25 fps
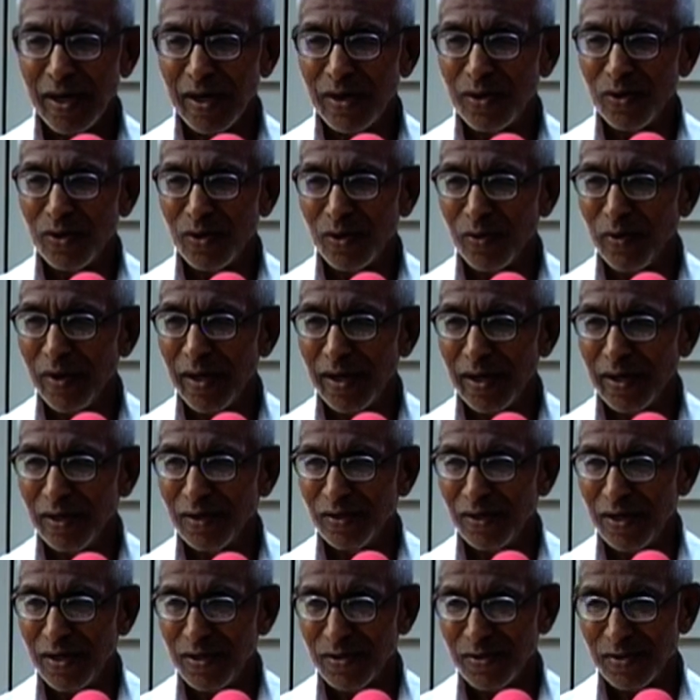doing
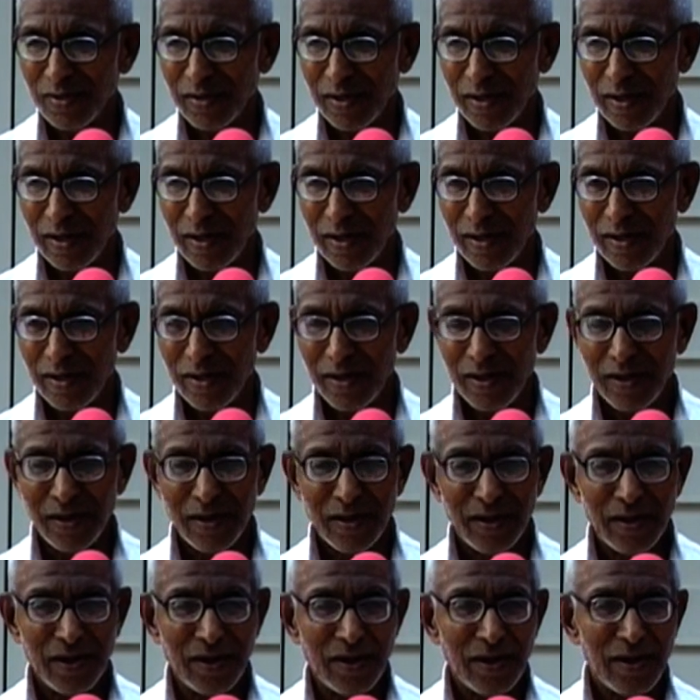this
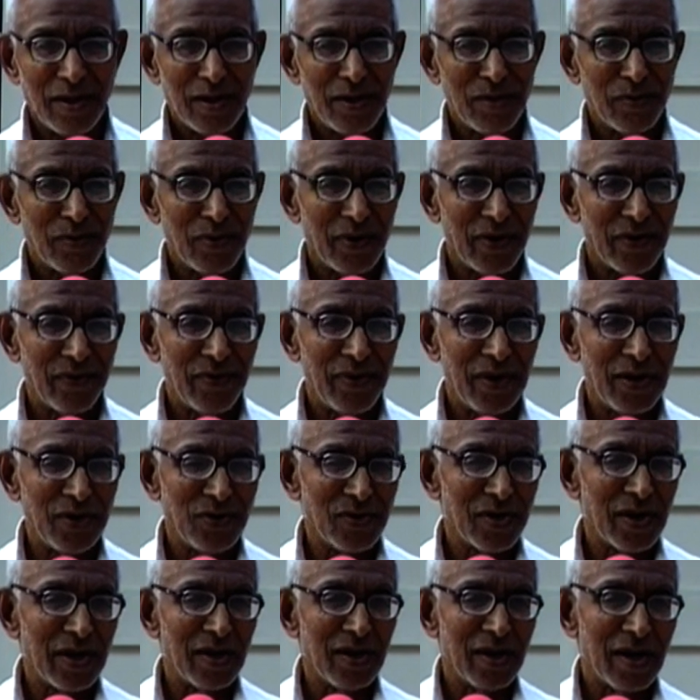
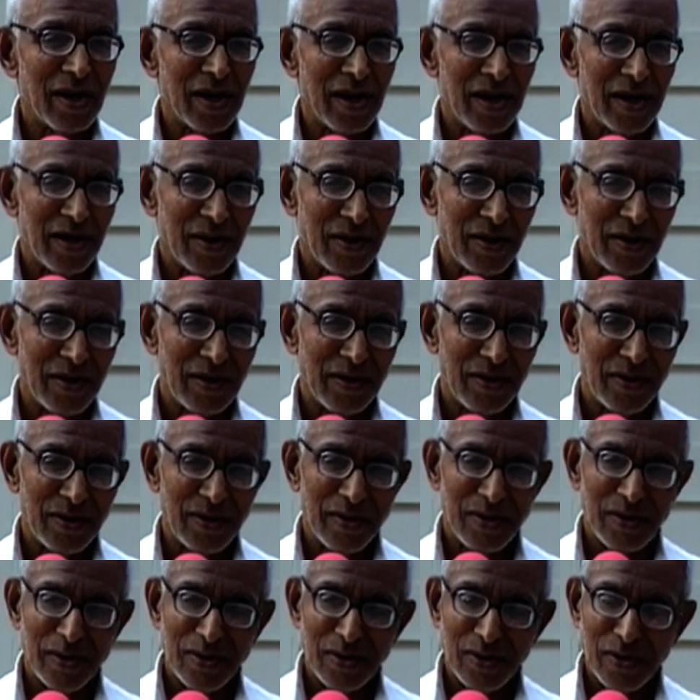profession or
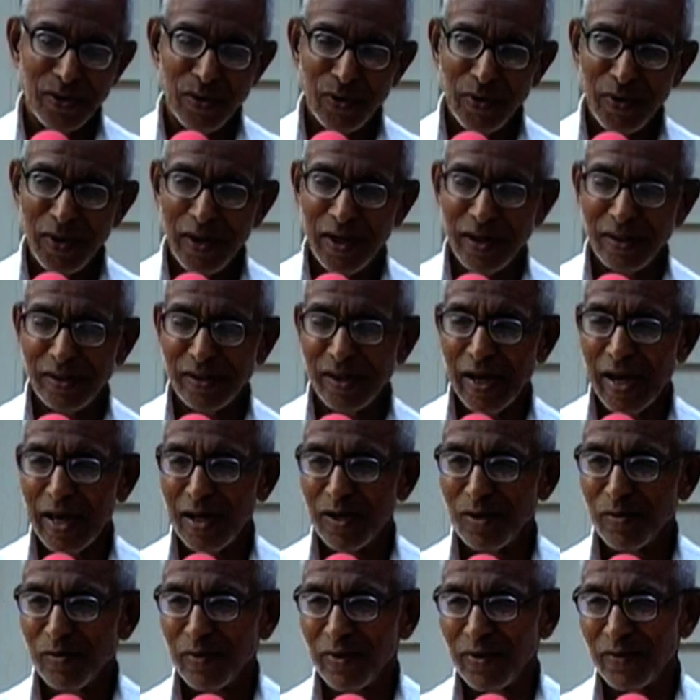doing
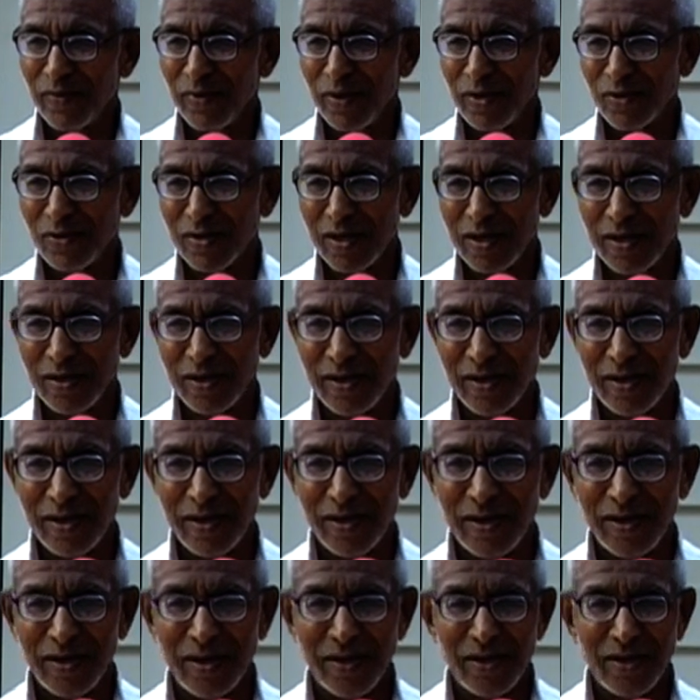that profession,
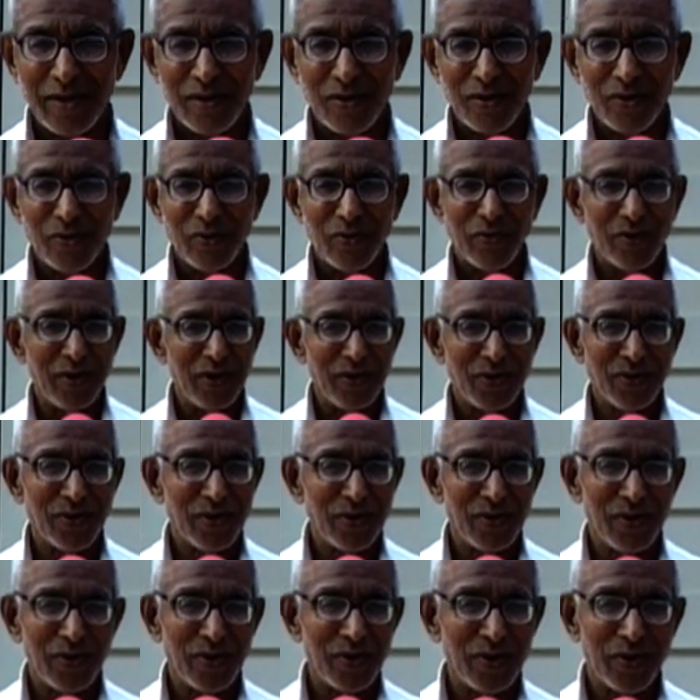we
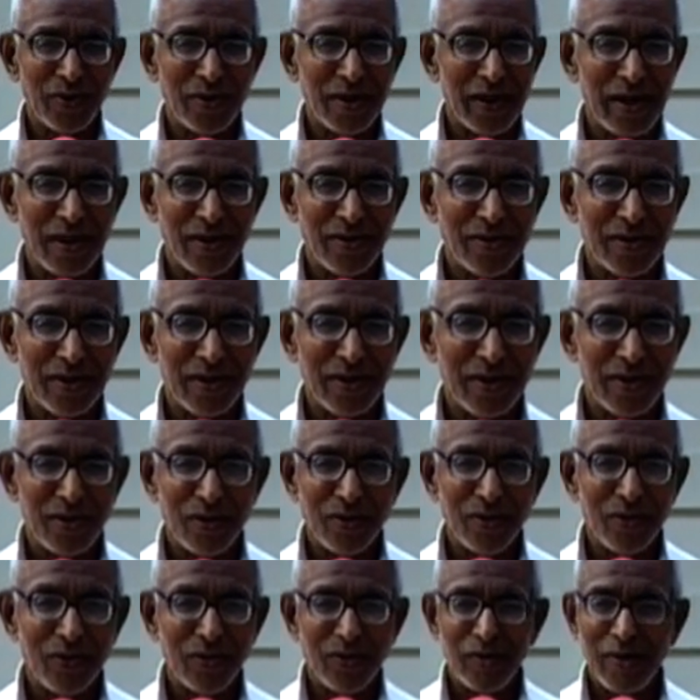should know that
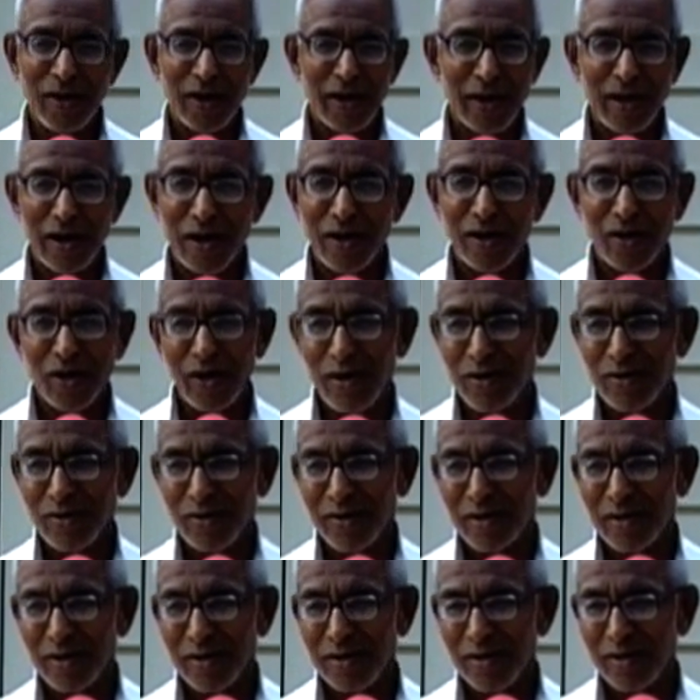we are not
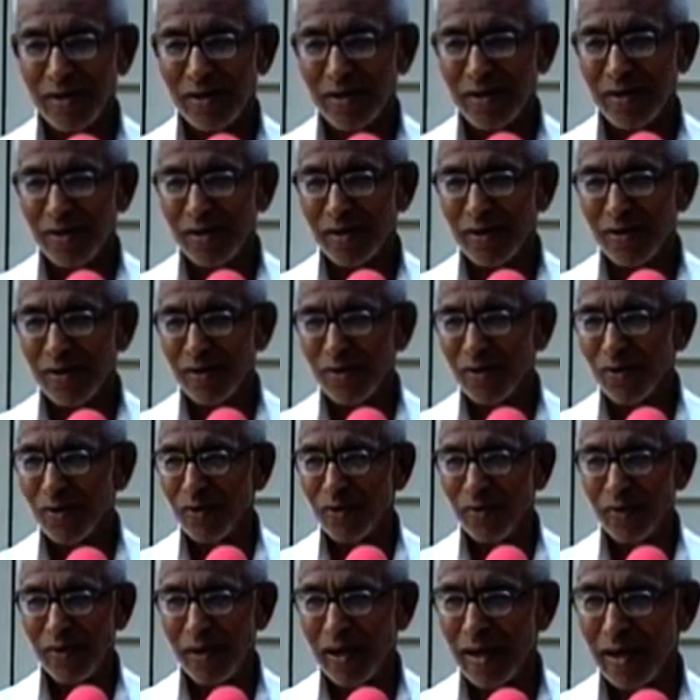
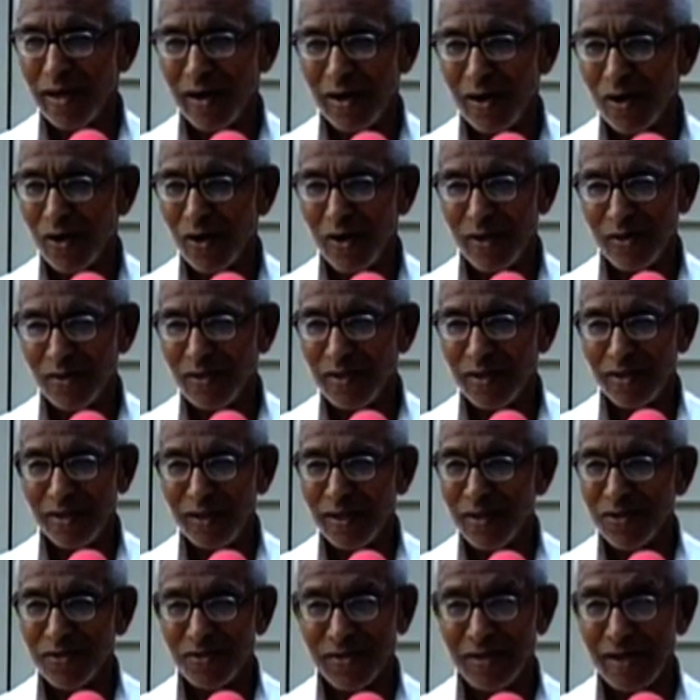
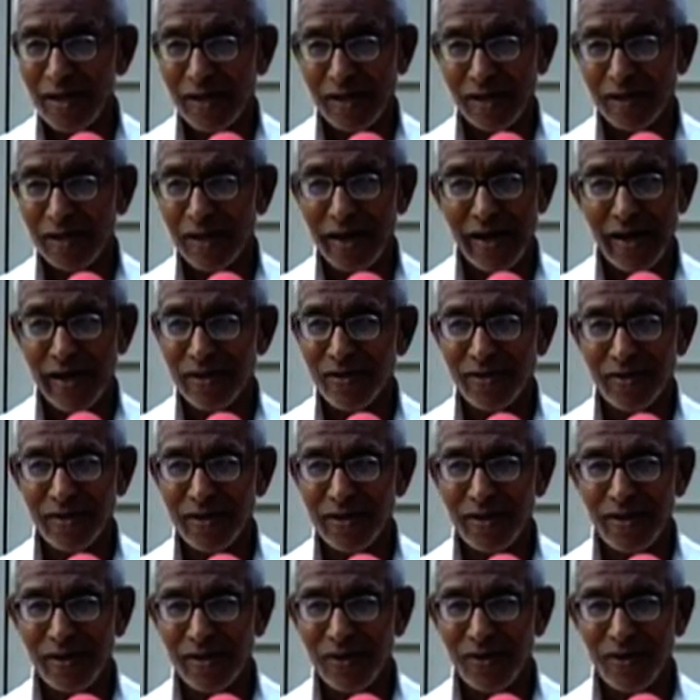this or that.
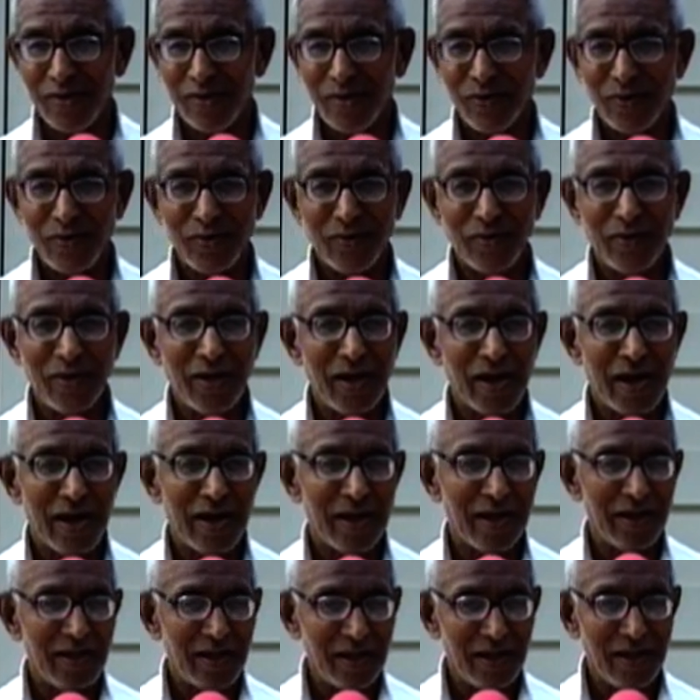We are
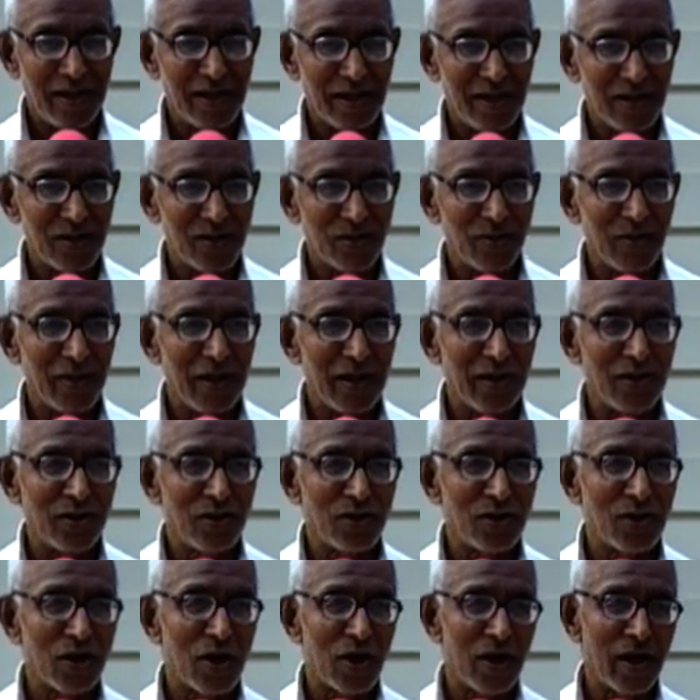here to
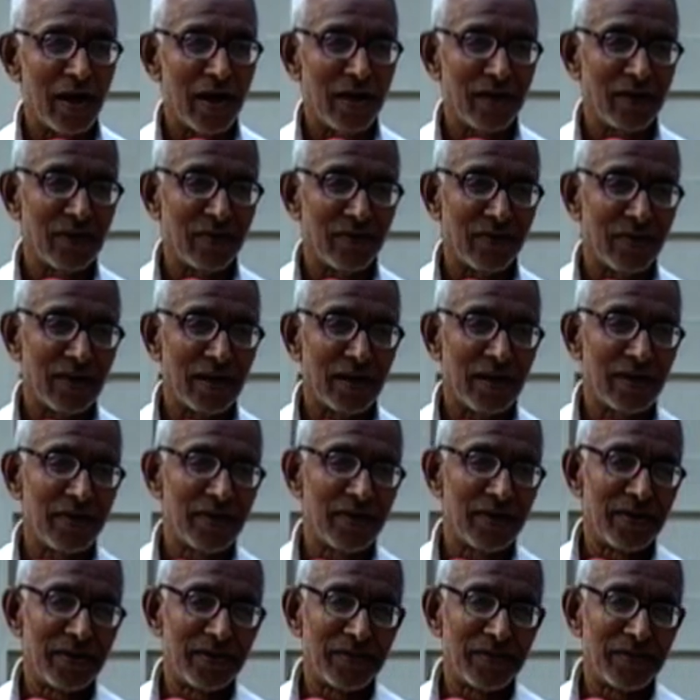enjoy the world.